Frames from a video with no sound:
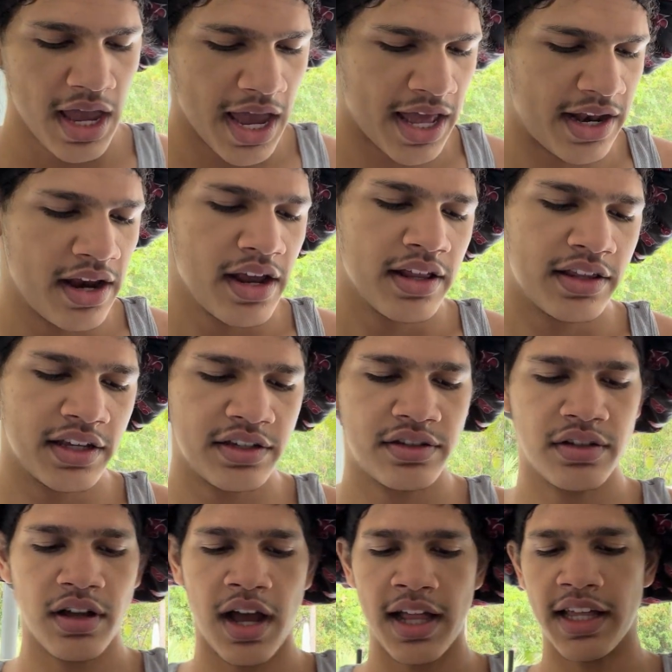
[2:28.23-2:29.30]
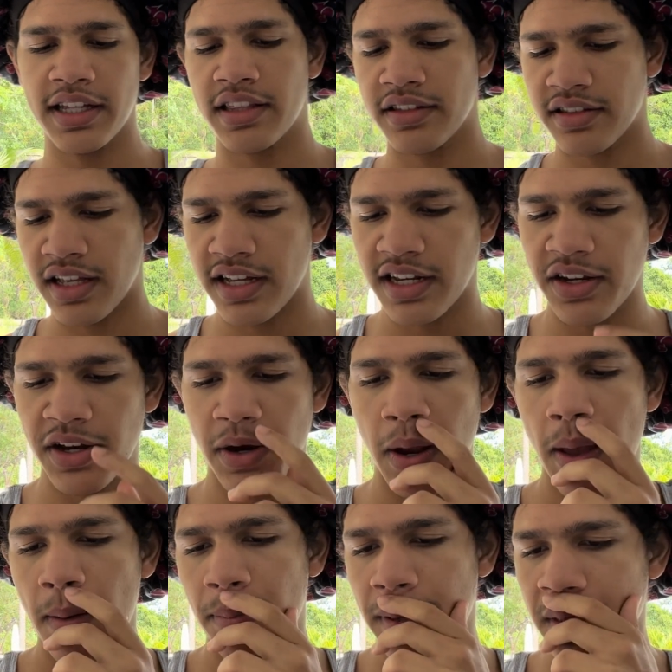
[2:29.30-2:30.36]
And I like this line out here.
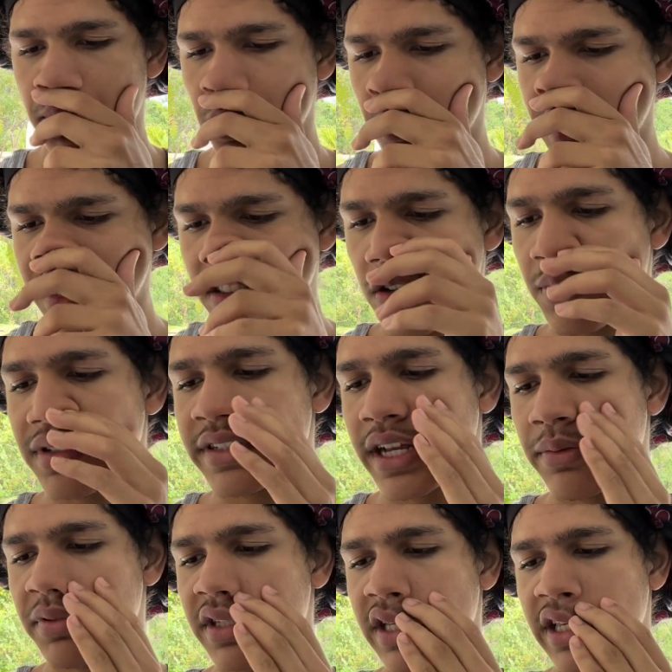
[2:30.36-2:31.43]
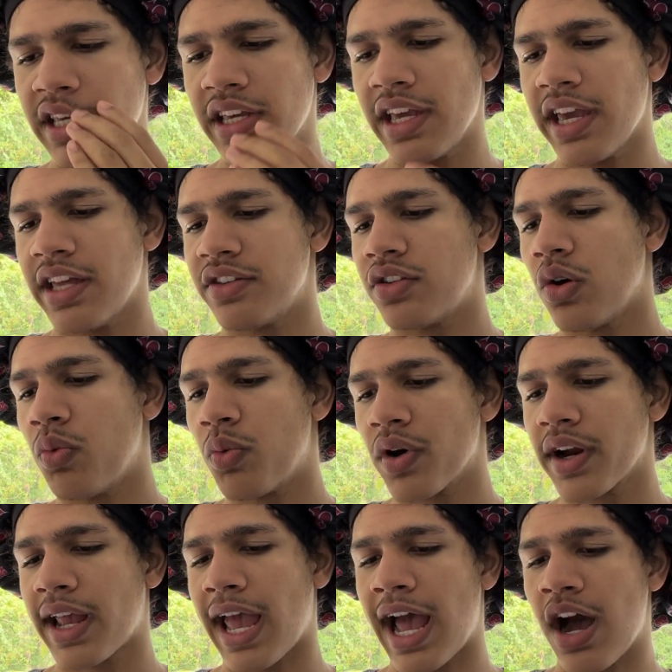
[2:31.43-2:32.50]
People waste so much time seeking to
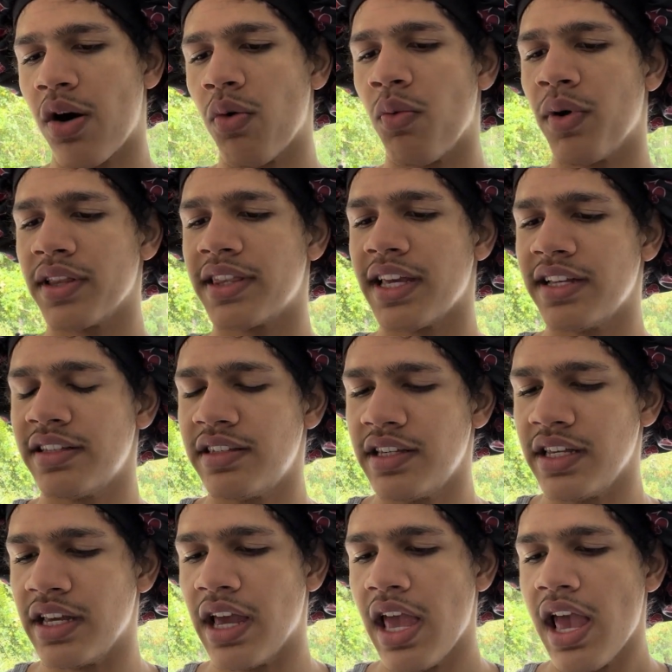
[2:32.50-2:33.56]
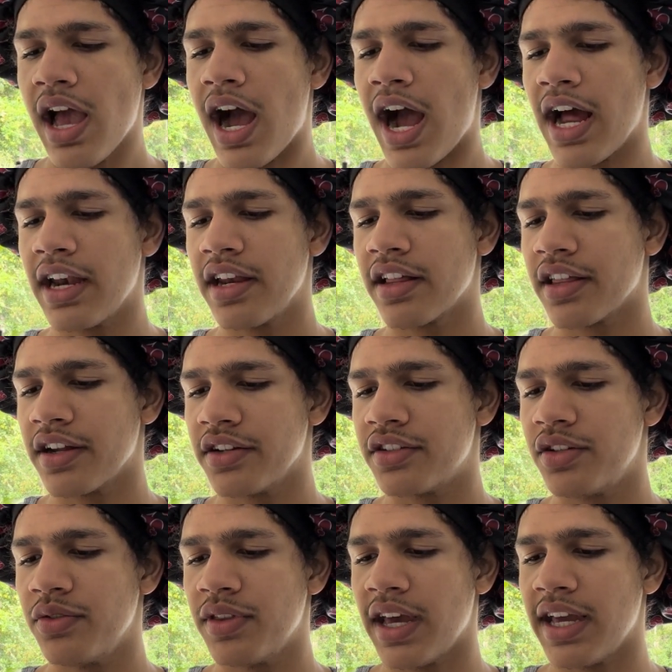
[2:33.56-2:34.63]
work out what they see. I declare
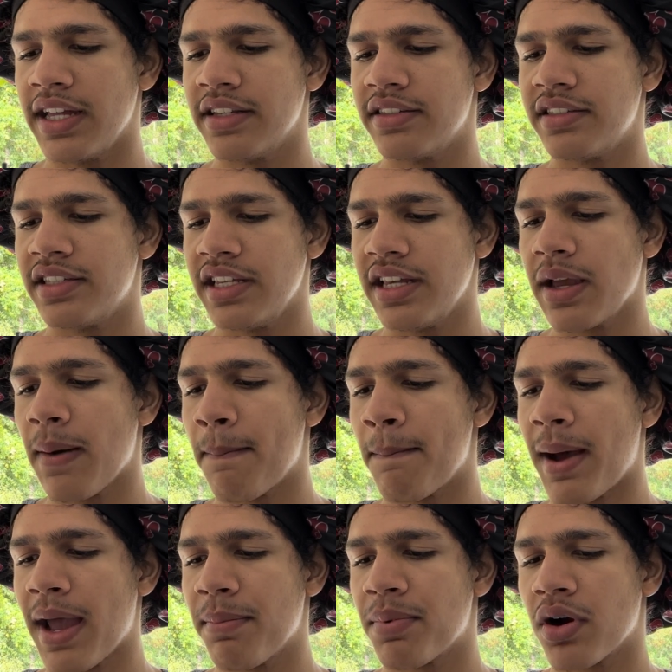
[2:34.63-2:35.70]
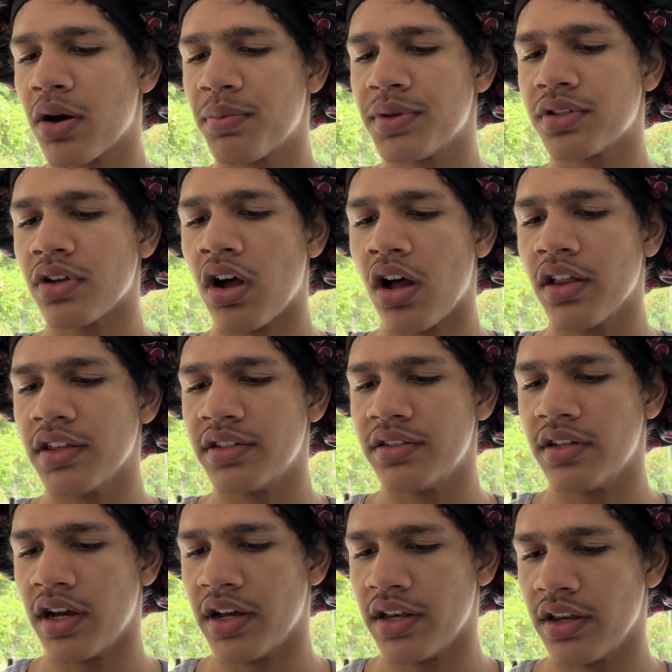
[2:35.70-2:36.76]
to you that in seeing my purpose, all is
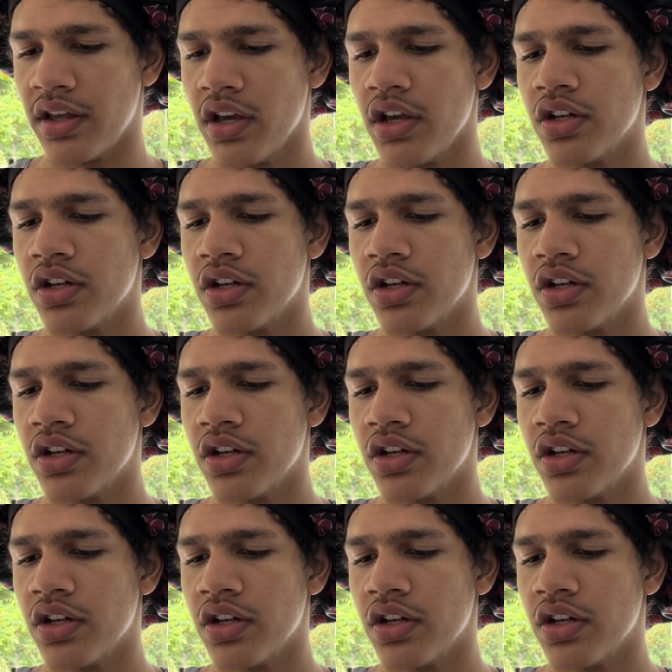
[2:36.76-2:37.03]
done.